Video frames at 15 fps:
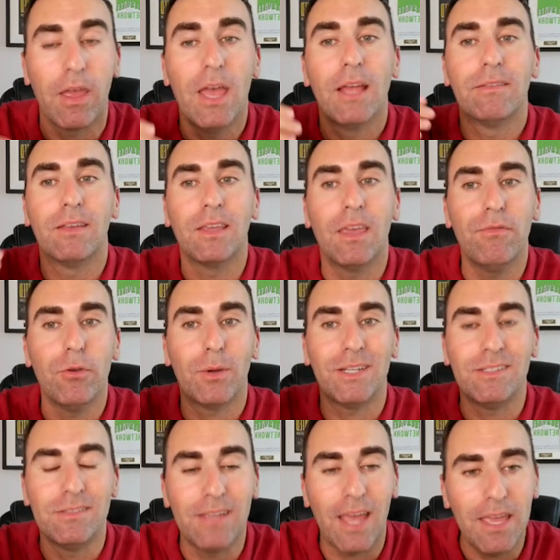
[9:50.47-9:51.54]
to give you a
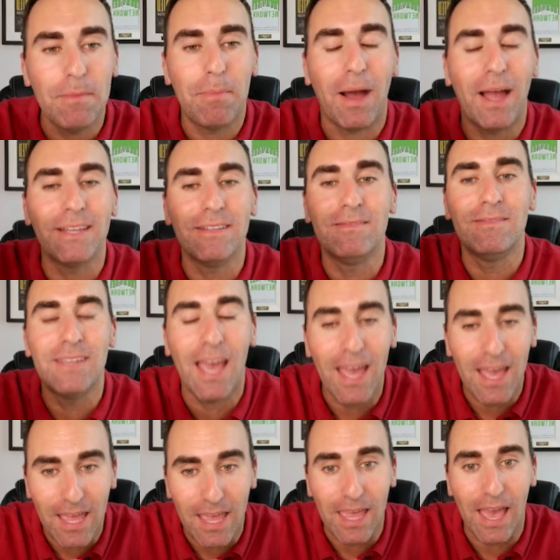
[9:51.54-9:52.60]

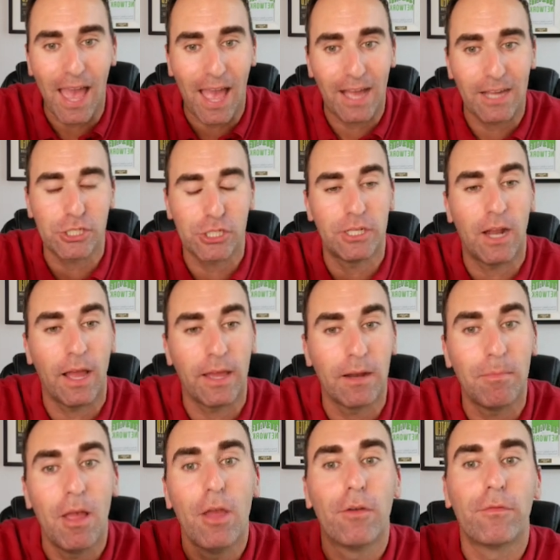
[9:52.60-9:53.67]
day-by-day action item
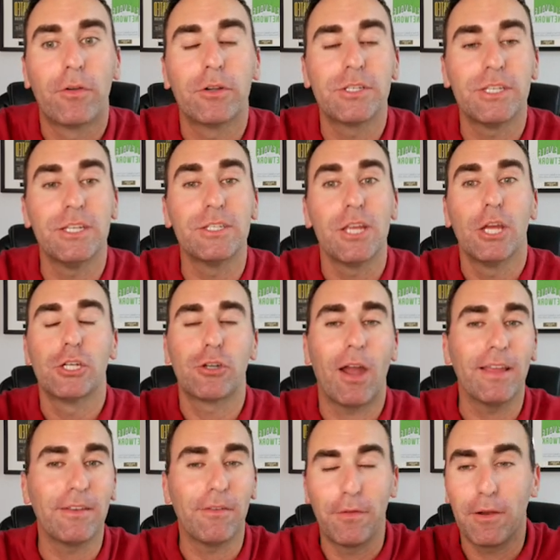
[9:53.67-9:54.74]
versus trying
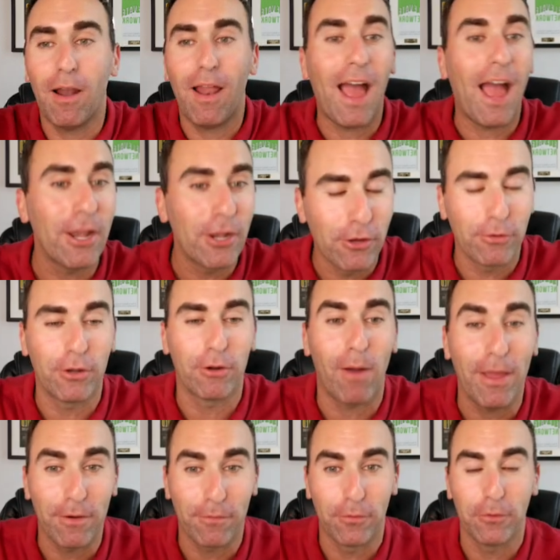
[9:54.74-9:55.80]
to figure out how you're going to write
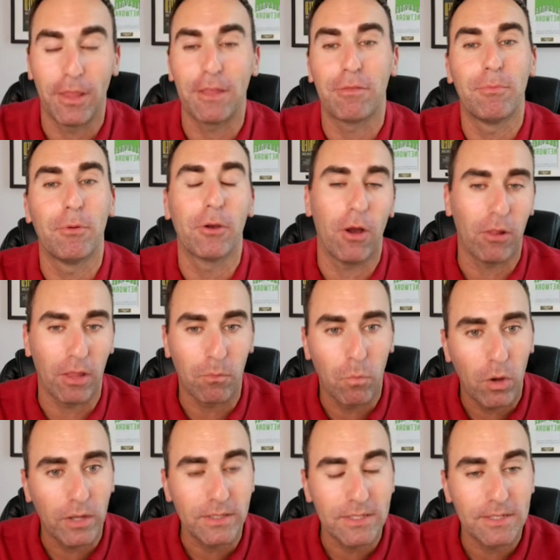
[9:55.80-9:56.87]
a full-length book all at
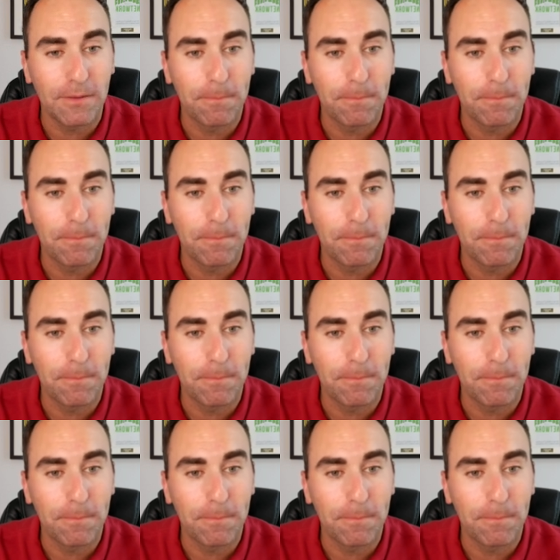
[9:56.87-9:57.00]
once.